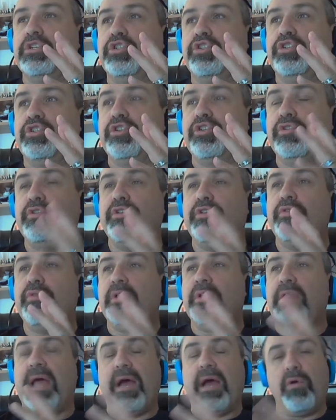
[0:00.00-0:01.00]
do you
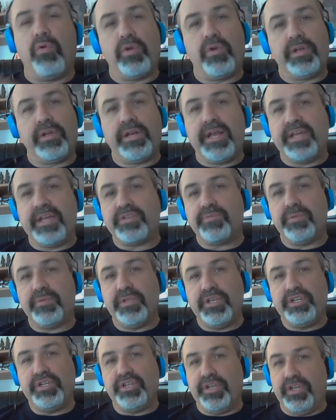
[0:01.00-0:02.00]
allow organized
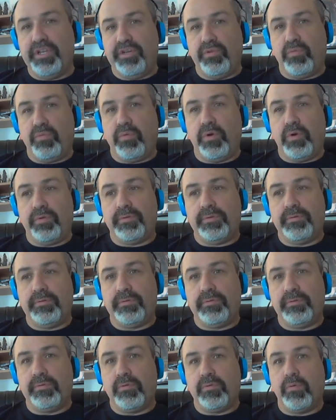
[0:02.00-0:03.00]
religion in your world
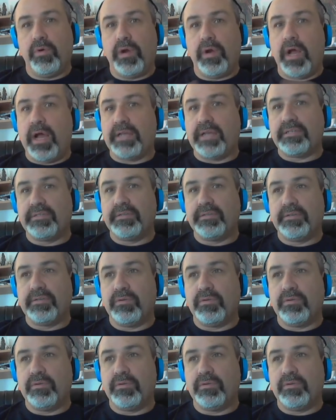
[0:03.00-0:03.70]
or not?